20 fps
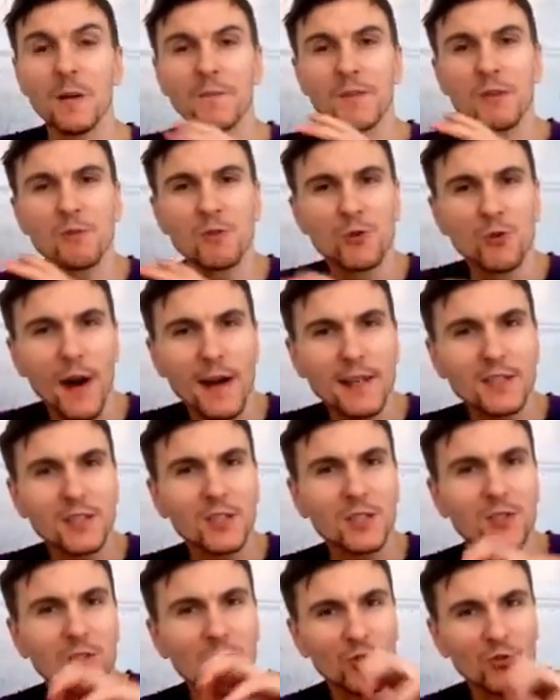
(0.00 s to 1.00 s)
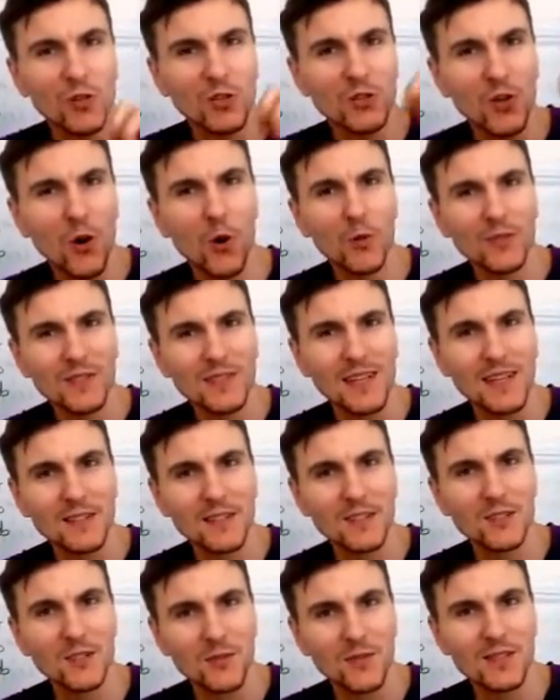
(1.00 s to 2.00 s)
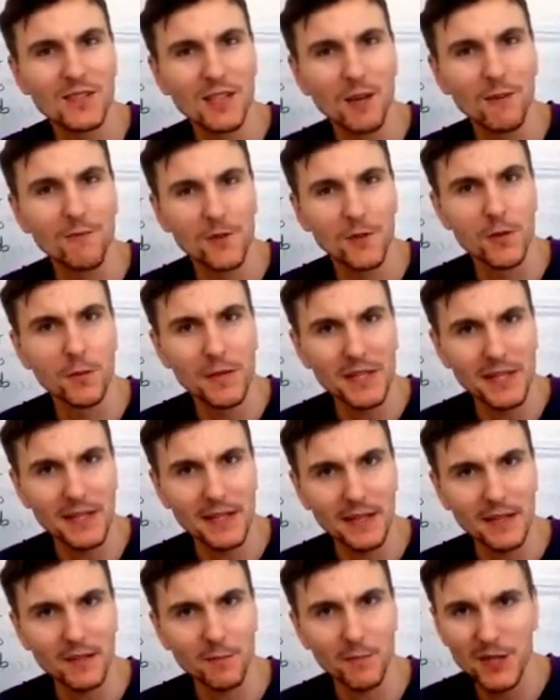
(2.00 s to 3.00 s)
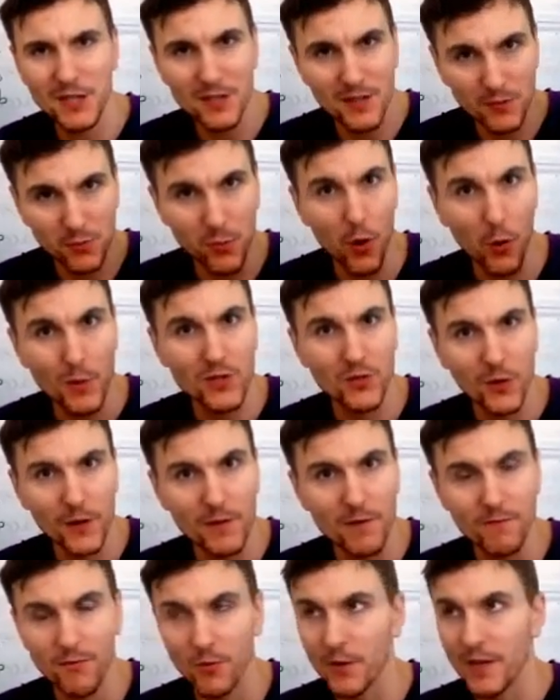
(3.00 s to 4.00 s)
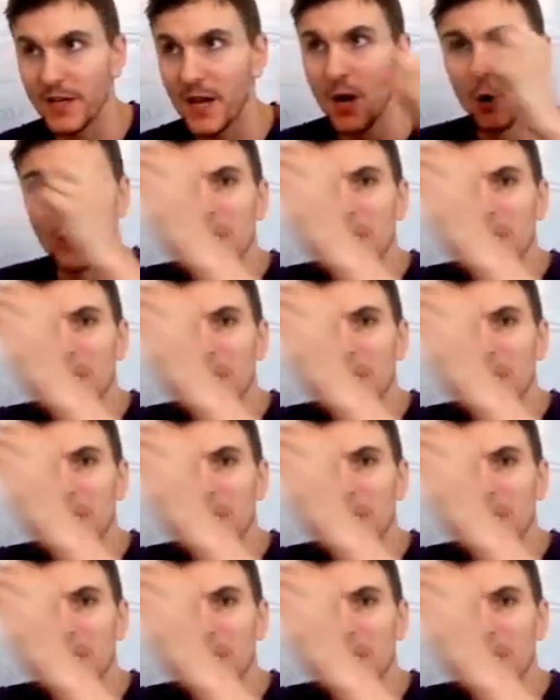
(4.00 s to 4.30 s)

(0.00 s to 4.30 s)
you trying to construct the whole sentence yourself from the beginning, which is what we're trying to avoid.